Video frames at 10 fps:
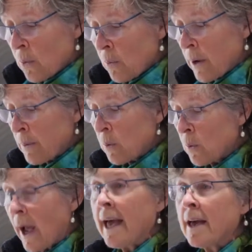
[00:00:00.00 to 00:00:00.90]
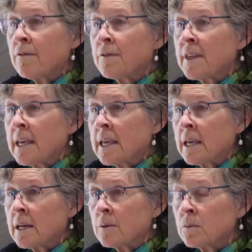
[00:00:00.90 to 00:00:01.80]
We will have
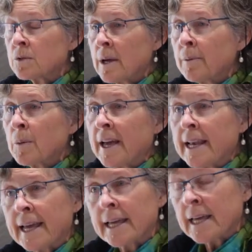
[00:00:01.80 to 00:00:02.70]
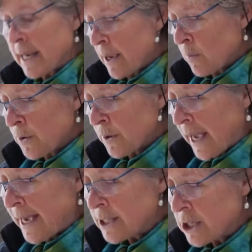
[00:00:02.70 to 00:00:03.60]
the WA Land Care Network
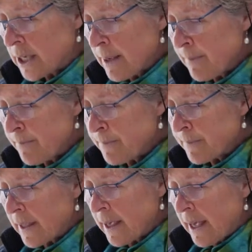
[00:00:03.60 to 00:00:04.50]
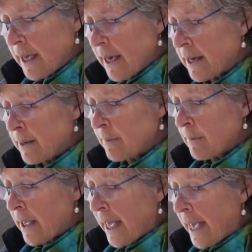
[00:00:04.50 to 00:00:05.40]
AGM,
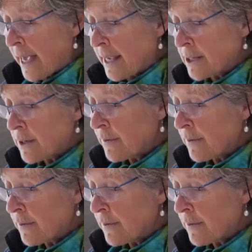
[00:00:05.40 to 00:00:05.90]
and